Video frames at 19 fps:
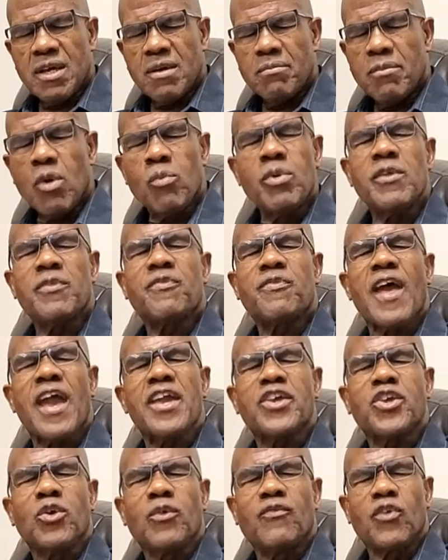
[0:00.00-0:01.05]
But we
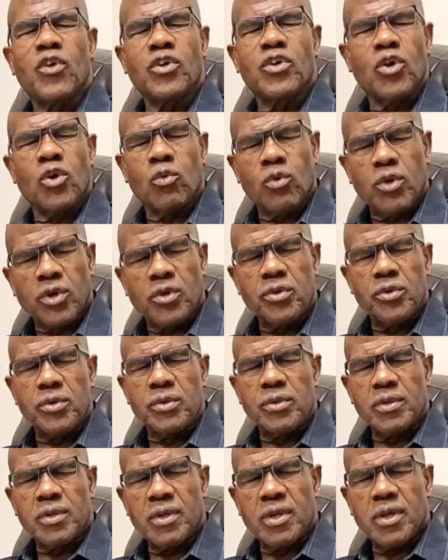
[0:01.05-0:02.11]
thank you for your word
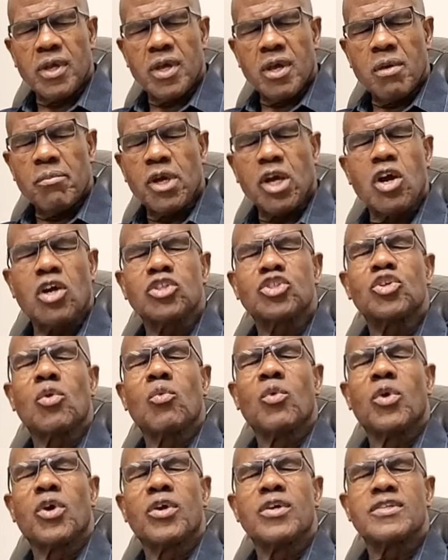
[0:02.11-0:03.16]
because your
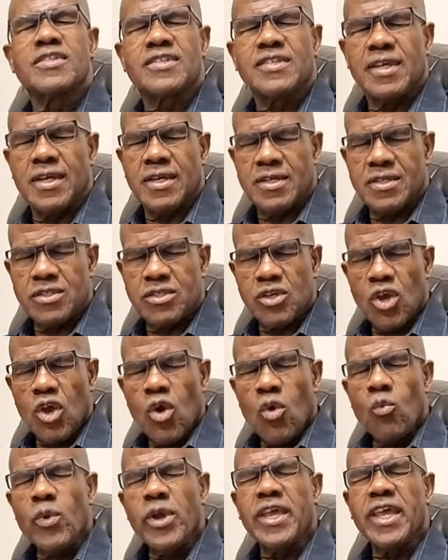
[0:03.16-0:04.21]
word says
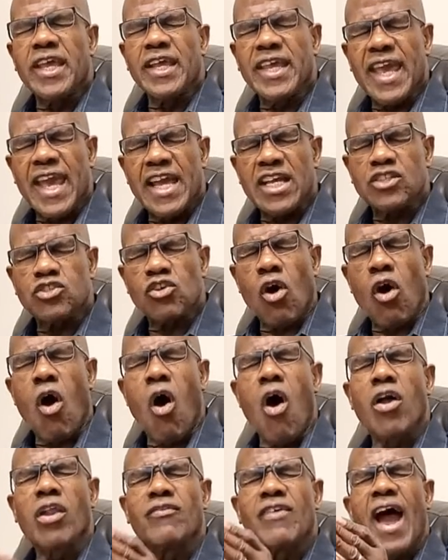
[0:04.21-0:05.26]
we can cast
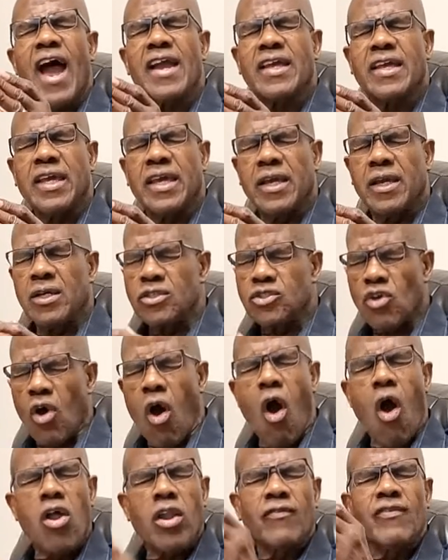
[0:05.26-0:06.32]
all of our cares,
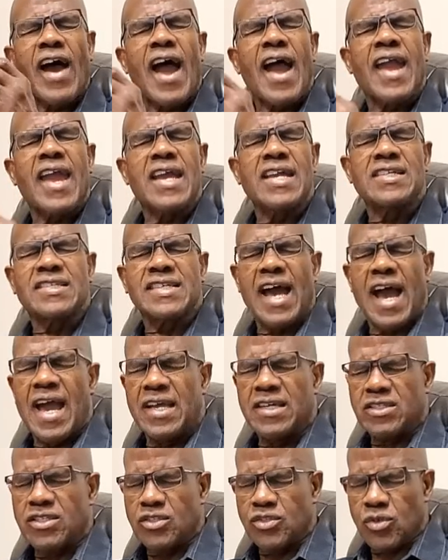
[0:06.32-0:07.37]
all of our
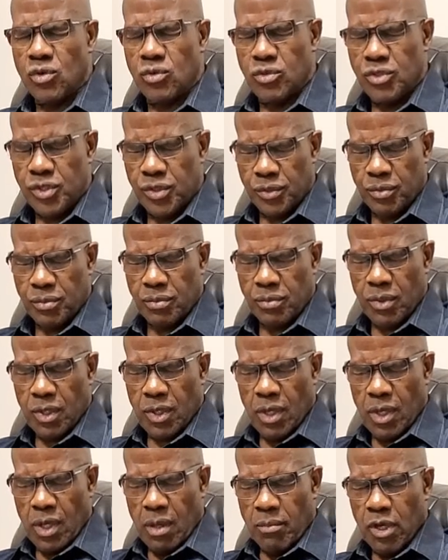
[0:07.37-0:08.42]
anxieties on you
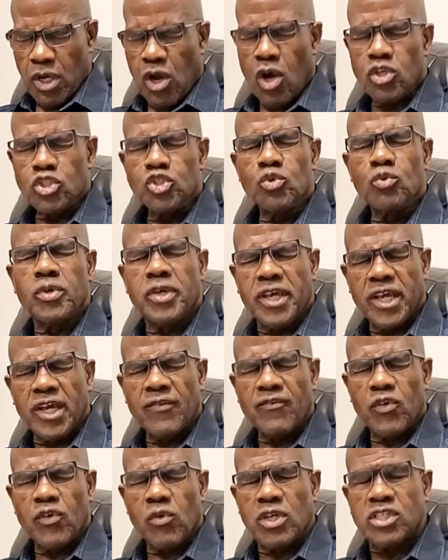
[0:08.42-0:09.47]
because you care
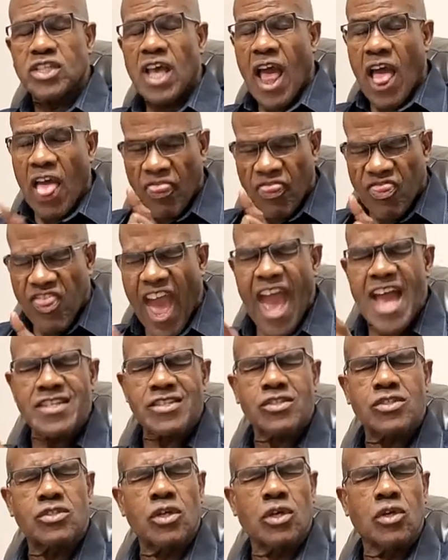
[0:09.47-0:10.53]
for us.
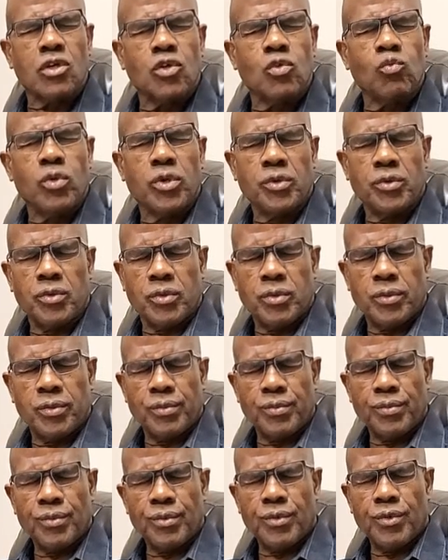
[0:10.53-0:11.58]
That's the good word
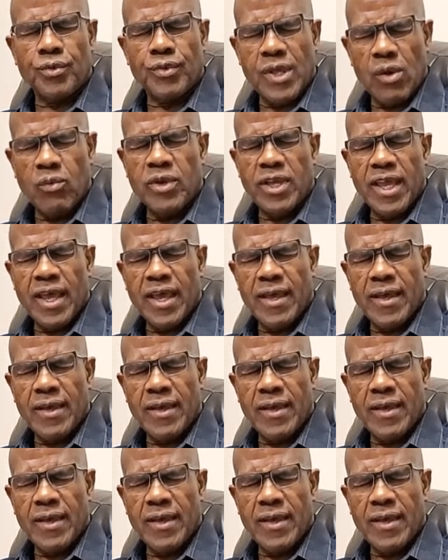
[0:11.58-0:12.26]
that we have.